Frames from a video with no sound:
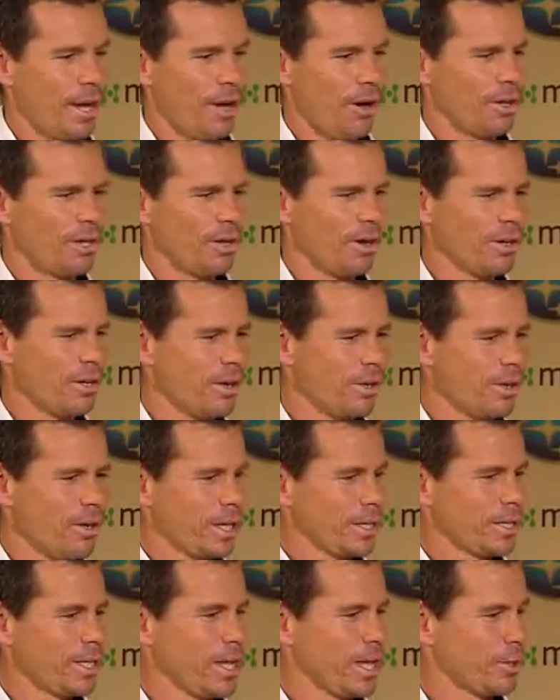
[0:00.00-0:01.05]
I
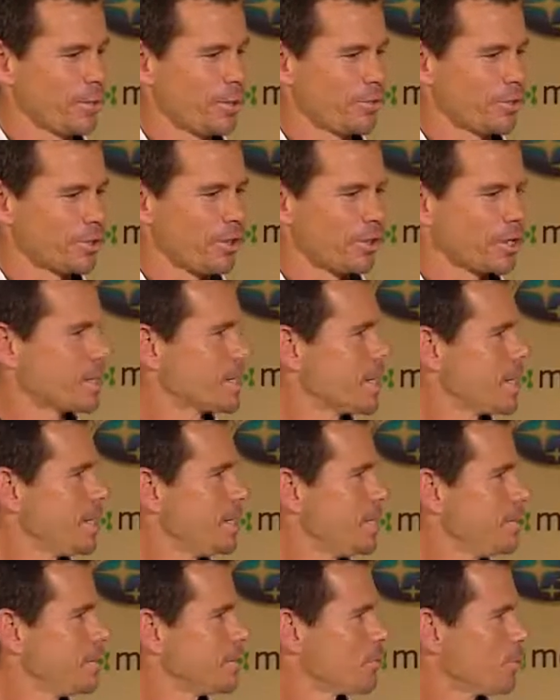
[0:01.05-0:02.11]
like the element of trying to
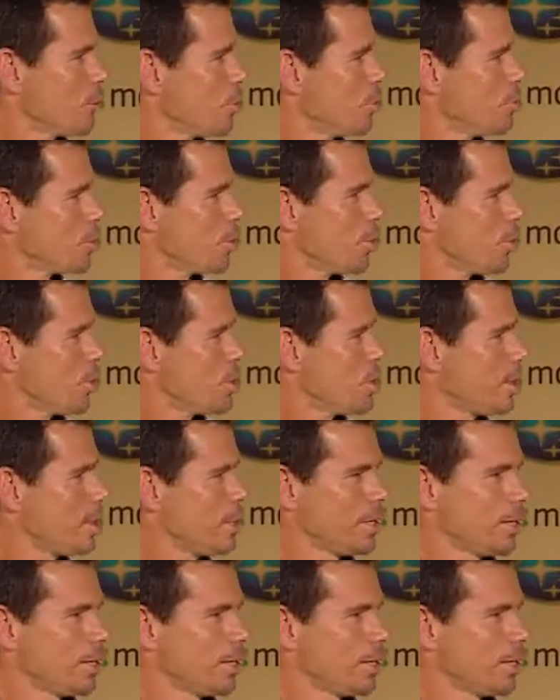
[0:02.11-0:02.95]
see sort of who's hurting.